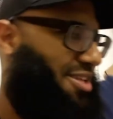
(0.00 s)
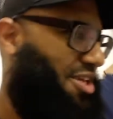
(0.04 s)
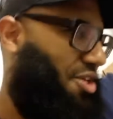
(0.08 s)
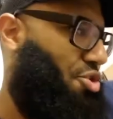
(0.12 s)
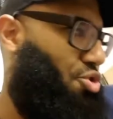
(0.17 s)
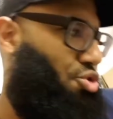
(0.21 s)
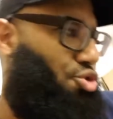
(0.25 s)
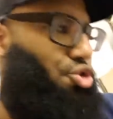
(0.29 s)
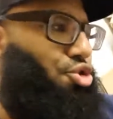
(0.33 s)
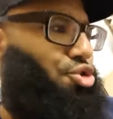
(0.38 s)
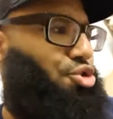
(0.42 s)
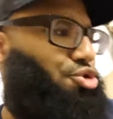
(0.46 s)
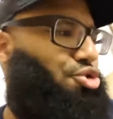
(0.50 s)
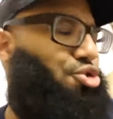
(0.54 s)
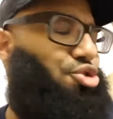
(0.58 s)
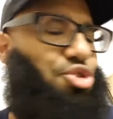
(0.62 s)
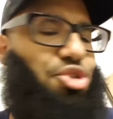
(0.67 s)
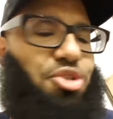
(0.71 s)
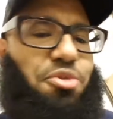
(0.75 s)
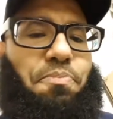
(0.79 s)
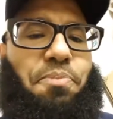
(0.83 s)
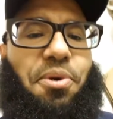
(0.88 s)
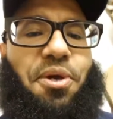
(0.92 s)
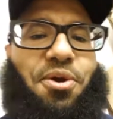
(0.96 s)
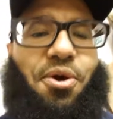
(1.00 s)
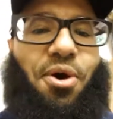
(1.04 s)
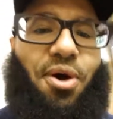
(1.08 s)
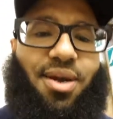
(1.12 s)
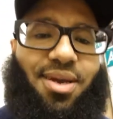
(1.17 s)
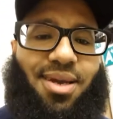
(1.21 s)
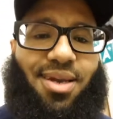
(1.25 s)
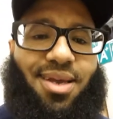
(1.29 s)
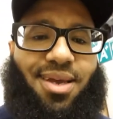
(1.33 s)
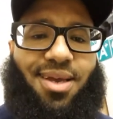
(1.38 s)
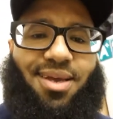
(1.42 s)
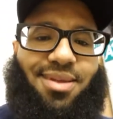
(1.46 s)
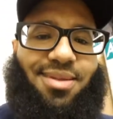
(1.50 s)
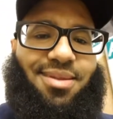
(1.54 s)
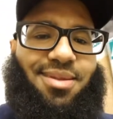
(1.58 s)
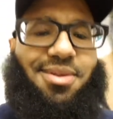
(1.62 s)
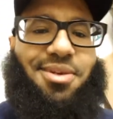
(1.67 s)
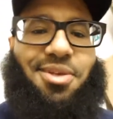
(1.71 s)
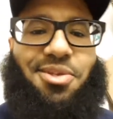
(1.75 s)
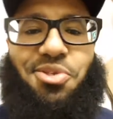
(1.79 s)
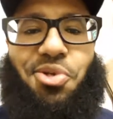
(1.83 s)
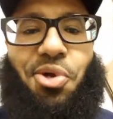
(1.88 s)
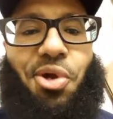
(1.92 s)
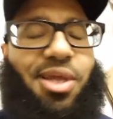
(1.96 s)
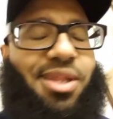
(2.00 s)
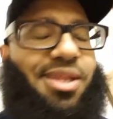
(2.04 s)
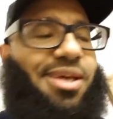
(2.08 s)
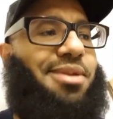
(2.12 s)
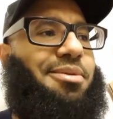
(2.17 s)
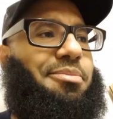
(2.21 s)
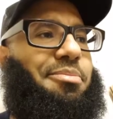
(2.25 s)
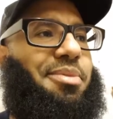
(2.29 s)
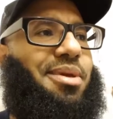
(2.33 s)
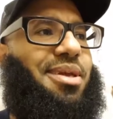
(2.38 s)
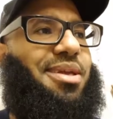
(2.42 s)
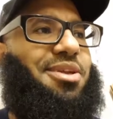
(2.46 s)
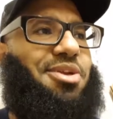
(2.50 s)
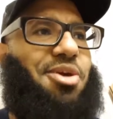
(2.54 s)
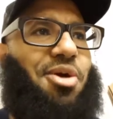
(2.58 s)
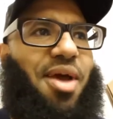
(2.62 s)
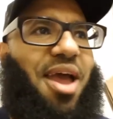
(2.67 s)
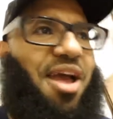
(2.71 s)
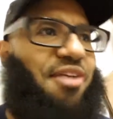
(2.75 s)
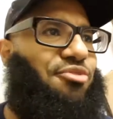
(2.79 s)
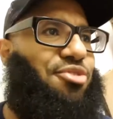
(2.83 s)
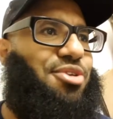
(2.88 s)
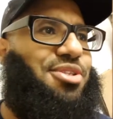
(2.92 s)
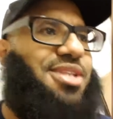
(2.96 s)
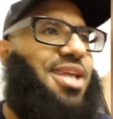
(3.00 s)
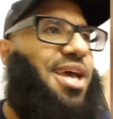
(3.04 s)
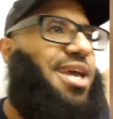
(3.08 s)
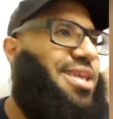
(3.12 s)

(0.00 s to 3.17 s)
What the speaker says: And then put it in the toilet. You know, everyone's